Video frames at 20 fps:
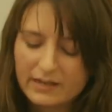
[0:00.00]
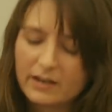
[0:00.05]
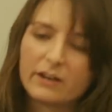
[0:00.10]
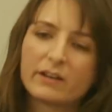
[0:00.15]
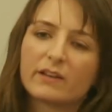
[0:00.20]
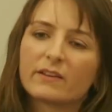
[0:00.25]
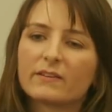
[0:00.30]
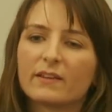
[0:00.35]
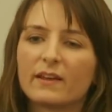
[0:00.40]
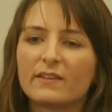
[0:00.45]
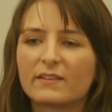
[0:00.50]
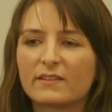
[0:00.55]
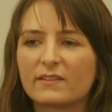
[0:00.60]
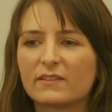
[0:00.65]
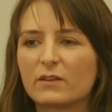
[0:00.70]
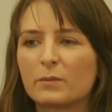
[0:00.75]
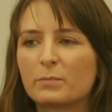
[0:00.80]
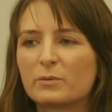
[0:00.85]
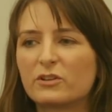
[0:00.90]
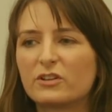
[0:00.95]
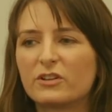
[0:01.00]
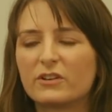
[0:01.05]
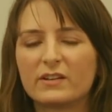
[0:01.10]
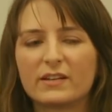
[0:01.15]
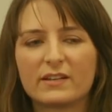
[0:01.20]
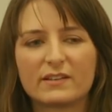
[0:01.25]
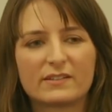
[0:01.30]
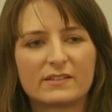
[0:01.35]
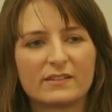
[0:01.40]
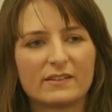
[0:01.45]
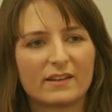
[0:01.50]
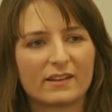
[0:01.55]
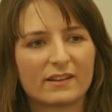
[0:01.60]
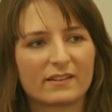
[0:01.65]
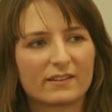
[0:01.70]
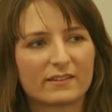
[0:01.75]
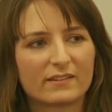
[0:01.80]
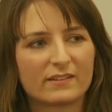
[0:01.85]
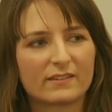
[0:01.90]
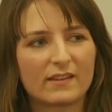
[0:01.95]
Now you can say this is opportunistic,
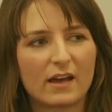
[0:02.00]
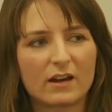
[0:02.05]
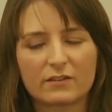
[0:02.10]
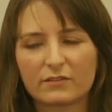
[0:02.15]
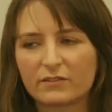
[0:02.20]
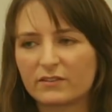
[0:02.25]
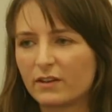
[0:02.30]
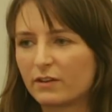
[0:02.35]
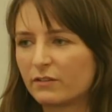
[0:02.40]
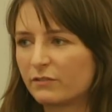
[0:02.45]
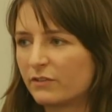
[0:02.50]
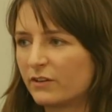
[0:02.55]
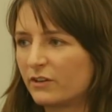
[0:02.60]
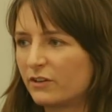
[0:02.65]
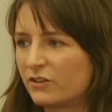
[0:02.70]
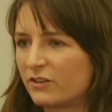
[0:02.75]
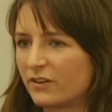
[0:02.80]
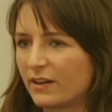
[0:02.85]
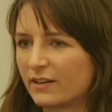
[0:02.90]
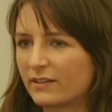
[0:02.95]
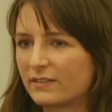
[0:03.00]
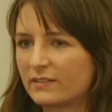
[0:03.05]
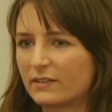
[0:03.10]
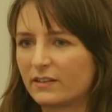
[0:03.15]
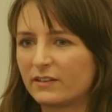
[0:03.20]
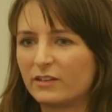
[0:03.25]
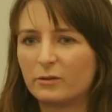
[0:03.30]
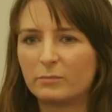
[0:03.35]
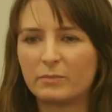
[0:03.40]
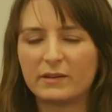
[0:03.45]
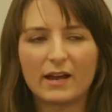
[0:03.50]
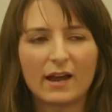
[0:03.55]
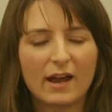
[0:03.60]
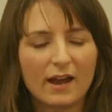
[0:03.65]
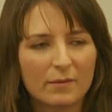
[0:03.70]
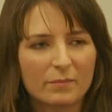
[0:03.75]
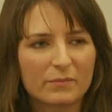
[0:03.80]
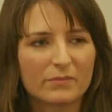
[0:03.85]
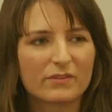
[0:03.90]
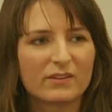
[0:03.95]
this is out of self-interest, and you'd be
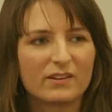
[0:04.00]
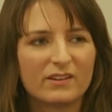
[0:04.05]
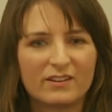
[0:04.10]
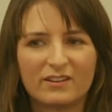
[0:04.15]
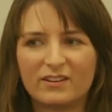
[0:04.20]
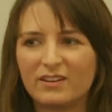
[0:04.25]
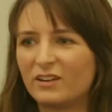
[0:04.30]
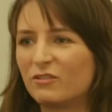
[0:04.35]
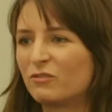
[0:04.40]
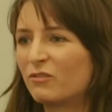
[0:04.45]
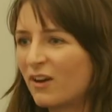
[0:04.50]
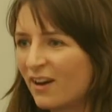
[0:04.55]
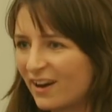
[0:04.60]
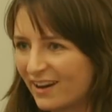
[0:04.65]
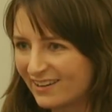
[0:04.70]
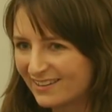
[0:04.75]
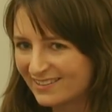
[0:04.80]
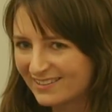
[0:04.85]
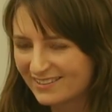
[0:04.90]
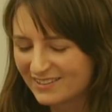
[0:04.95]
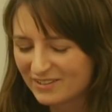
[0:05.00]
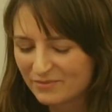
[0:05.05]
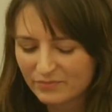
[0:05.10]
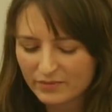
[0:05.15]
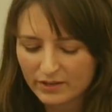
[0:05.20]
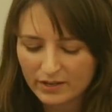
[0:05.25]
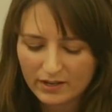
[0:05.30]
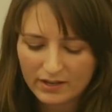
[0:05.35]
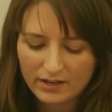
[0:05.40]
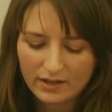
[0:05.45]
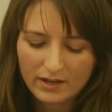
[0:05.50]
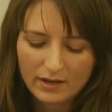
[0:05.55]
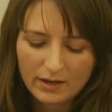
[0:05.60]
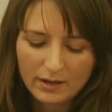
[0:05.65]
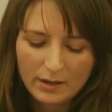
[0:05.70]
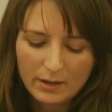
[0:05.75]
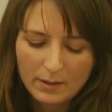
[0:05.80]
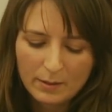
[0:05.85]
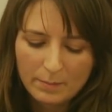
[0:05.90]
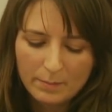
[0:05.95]
absolutely right.
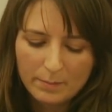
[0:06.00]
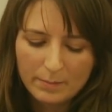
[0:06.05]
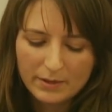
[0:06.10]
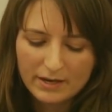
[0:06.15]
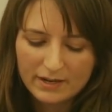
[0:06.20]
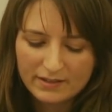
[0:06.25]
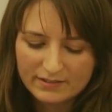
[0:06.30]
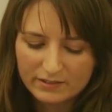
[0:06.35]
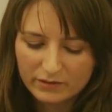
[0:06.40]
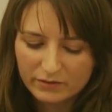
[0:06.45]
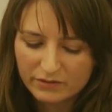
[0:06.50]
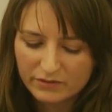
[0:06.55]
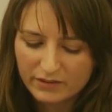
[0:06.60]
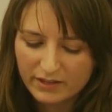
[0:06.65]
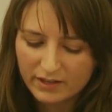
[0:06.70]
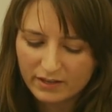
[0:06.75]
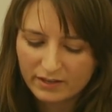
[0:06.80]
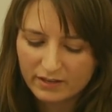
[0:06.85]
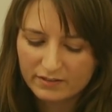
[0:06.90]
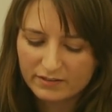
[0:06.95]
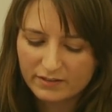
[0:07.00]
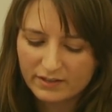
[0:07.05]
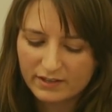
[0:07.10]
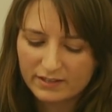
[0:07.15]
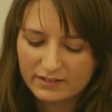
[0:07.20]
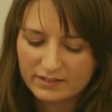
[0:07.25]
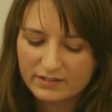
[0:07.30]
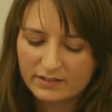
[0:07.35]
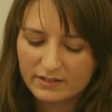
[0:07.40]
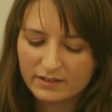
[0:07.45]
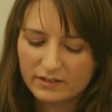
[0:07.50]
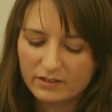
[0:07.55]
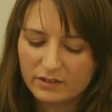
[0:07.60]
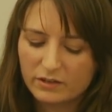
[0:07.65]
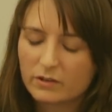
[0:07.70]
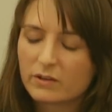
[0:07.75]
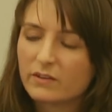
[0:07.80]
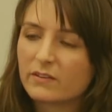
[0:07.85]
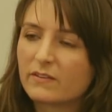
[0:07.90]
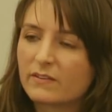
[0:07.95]
But I still think that
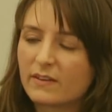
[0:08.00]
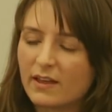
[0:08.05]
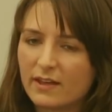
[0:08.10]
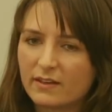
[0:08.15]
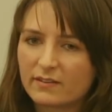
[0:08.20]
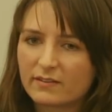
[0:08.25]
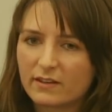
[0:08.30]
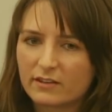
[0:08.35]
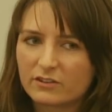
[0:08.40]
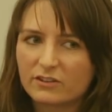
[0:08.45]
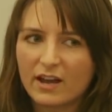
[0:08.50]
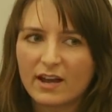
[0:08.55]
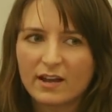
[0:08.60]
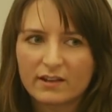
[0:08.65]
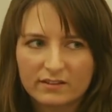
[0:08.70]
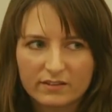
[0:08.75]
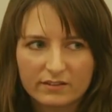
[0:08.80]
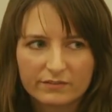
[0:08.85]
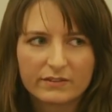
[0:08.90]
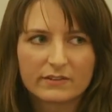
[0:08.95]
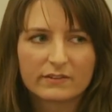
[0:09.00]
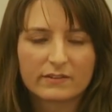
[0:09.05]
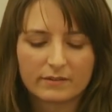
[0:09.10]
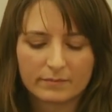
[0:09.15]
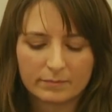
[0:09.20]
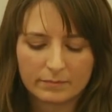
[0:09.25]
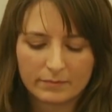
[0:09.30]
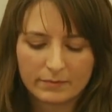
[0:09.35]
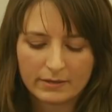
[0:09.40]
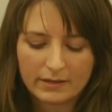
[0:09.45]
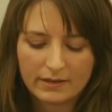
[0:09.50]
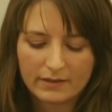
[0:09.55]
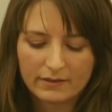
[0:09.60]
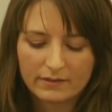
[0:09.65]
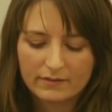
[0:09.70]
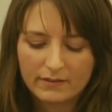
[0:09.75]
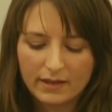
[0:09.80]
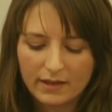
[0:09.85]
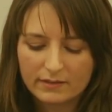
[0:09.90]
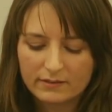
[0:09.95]
you could say such activism
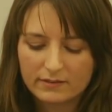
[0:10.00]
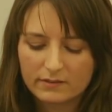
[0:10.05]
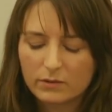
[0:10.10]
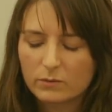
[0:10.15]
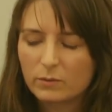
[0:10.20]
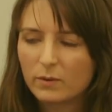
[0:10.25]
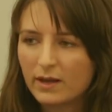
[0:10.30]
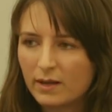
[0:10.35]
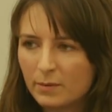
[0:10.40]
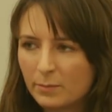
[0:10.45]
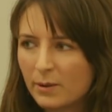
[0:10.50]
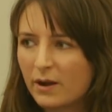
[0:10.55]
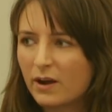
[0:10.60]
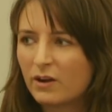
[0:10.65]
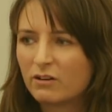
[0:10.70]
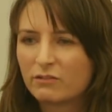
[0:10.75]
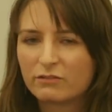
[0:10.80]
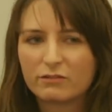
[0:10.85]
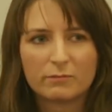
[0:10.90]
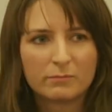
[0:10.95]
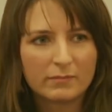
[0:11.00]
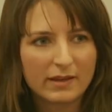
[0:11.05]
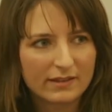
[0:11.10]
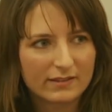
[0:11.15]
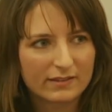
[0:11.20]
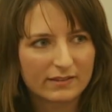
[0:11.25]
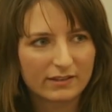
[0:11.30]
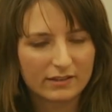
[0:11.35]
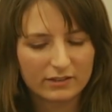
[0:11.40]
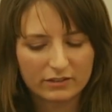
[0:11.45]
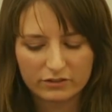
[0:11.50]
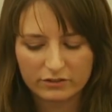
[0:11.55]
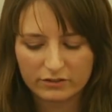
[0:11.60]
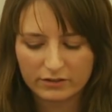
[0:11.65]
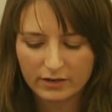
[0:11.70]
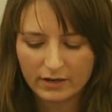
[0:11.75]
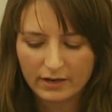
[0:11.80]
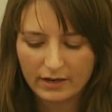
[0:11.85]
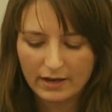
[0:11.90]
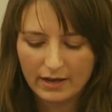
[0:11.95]
sends quite a powerful message
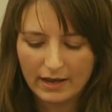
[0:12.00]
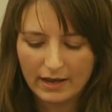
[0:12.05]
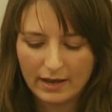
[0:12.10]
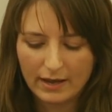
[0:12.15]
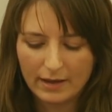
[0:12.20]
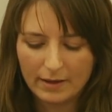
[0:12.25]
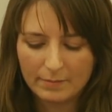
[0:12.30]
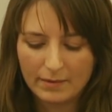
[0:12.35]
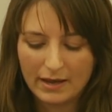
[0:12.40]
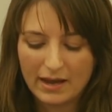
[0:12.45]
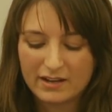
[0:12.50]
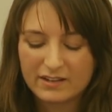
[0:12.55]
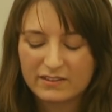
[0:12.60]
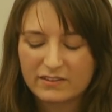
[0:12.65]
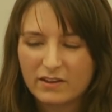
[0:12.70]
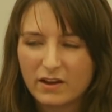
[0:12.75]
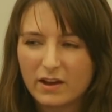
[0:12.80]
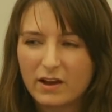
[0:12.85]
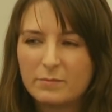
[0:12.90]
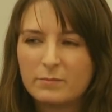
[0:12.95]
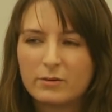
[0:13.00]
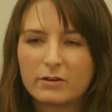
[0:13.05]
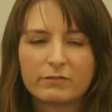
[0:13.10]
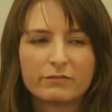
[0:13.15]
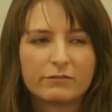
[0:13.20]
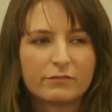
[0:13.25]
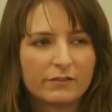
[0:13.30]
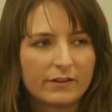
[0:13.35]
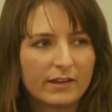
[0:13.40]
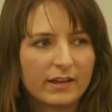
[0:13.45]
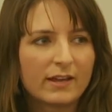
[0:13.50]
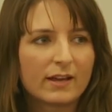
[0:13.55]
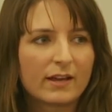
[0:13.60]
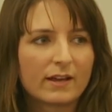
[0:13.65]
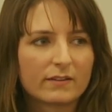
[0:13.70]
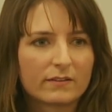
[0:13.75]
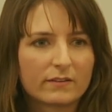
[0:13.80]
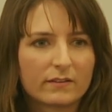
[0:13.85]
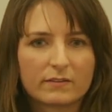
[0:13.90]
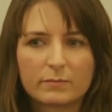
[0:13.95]
at a time of fear
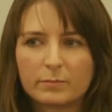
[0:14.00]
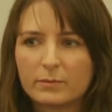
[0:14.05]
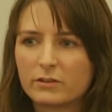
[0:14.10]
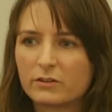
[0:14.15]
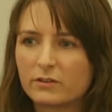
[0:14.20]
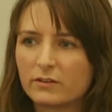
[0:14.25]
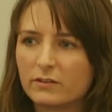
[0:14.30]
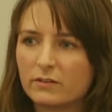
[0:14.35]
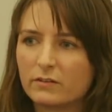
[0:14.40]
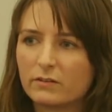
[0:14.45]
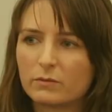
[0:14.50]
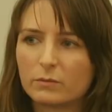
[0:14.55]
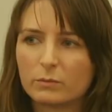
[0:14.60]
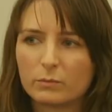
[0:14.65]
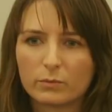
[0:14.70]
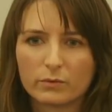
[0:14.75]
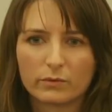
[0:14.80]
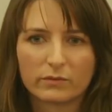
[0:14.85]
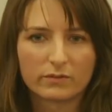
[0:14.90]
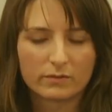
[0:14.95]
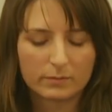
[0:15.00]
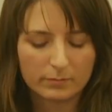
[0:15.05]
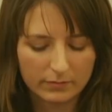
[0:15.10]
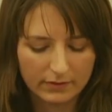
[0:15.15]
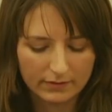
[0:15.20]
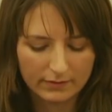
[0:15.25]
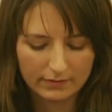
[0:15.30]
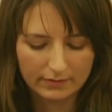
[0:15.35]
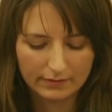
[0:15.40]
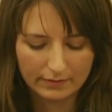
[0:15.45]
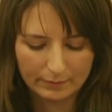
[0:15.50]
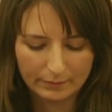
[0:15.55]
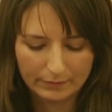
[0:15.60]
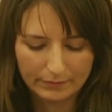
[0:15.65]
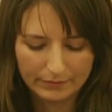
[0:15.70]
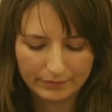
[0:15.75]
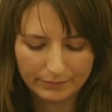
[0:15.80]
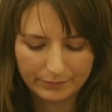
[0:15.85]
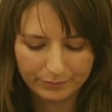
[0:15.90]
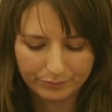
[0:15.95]
and suspicion towards
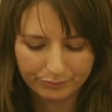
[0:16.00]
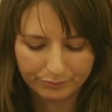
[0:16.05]
Muslims.